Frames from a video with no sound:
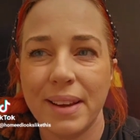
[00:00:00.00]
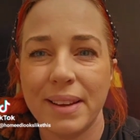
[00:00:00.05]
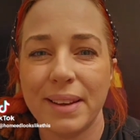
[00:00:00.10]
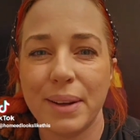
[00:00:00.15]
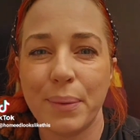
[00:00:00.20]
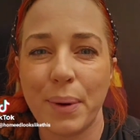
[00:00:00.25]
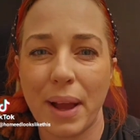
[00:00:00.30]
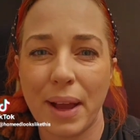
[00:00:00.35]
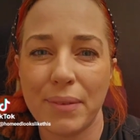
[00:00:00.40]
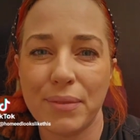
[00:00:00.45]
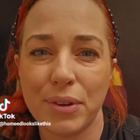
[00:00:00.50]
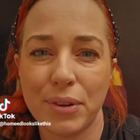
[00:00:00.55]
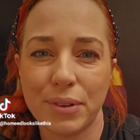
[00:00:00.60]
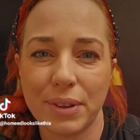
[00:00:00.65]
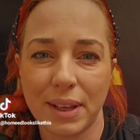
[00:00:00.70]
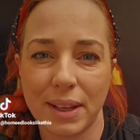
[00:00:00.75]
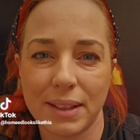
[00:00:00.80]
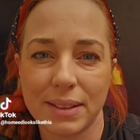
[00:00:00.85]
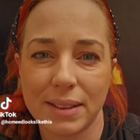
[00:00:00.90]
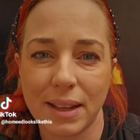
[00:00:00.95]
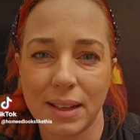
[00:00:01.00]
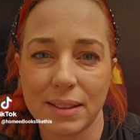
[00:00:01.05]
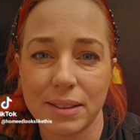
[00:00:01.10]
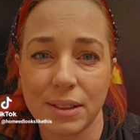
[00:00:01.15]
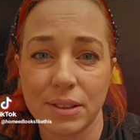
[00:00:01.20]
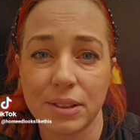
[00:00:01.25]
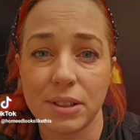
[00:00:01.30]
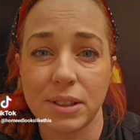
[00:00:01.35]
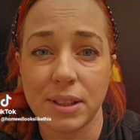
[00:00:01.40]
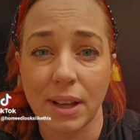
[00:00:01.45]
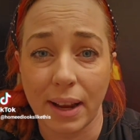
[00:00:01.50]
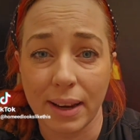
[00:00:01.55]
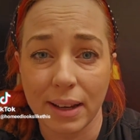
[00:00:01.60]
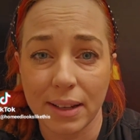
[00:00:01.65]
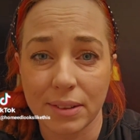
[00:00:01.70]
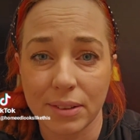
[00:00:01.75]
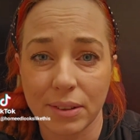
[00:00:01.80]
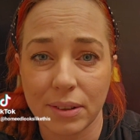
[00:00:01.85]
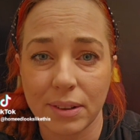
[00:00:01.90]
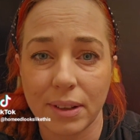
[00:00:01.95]
Now, I view this as a
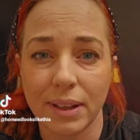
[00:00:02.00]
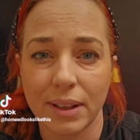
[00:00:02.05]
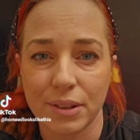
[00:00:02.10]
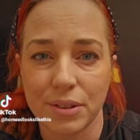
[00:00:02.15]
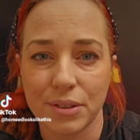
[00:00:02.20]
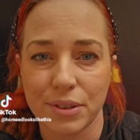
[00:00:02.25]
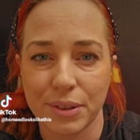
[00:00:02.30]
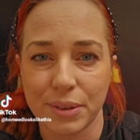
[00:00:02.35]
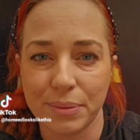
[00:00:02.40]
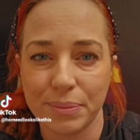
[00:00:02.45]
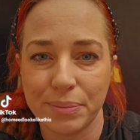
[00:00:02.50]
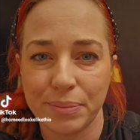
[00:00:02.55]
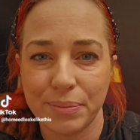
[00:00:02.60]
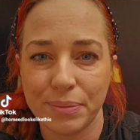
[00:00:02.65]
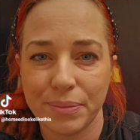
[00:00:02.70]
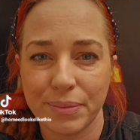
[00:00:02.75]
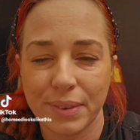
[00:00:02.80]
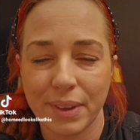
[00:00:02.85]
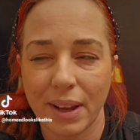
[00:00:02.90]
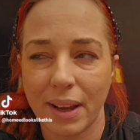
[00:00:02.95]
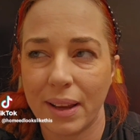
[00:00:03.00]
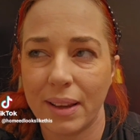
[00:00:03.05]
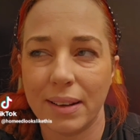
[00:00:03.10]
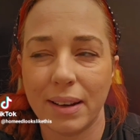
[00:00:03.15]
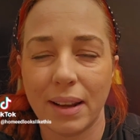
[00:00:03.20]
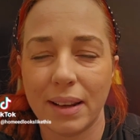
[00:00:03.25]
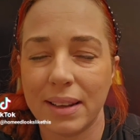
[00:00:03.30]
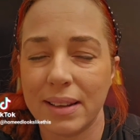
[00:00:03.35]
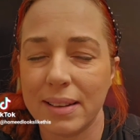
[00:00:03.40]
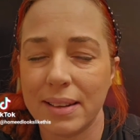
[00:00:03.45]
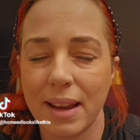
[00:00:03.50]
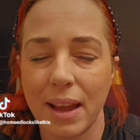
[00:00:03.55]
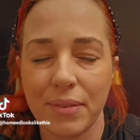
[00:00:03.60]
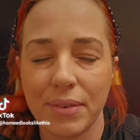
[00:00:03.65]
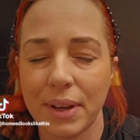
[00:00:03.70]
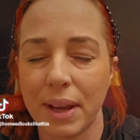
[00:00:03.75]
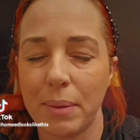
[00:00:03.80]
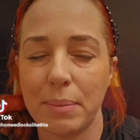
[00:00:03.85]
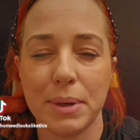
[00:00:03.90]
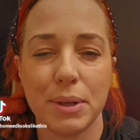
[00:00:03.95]
societal issue, and I can never
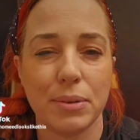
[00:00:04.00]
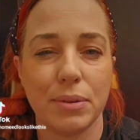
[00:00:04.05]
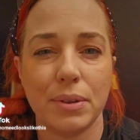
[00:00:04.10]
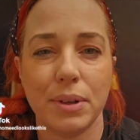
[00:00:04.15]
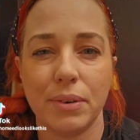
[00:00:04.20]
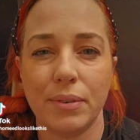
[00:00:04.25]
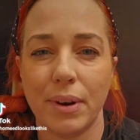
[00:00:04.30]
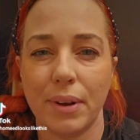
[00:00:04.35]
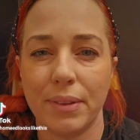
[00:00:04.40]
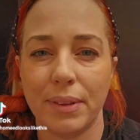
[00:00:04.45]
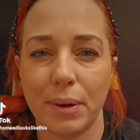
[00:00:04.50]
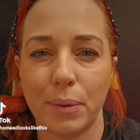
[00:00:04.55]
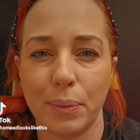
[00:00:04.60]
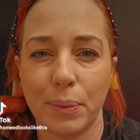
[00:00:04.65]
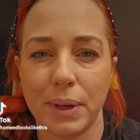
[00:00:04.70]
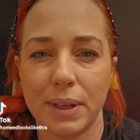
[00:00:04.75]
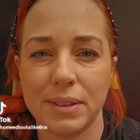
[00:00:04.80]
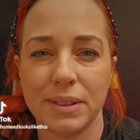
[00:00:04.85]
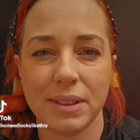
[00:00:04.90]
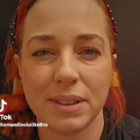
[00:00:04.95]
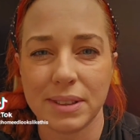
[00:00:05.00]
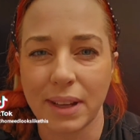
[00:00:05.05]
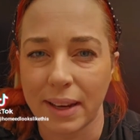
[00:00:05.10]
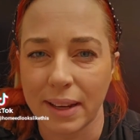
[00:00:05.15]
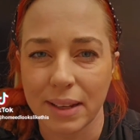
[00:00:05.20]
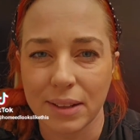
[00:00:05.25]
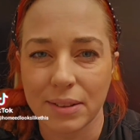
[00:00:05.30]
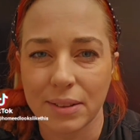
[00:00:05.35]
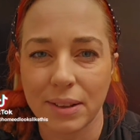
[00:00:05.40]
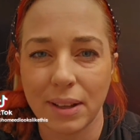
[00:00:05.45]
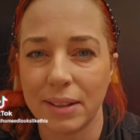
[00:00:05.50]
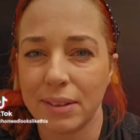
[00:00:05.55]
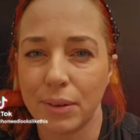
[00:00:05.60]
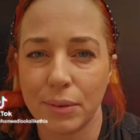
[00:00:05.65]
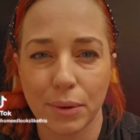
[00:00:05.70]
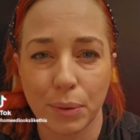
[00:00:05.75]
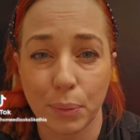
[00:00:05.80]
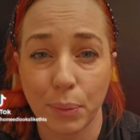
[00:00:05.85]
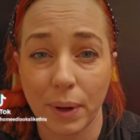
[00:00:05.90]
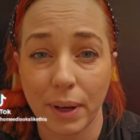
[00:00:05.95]
get my tongue around that word societal. I don't
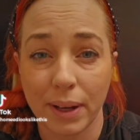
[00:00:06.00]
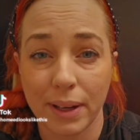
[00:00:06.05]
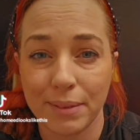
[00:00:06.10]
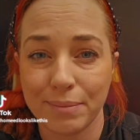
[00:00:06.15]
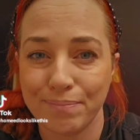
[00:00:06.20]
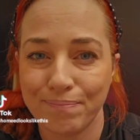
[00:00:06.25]
know why.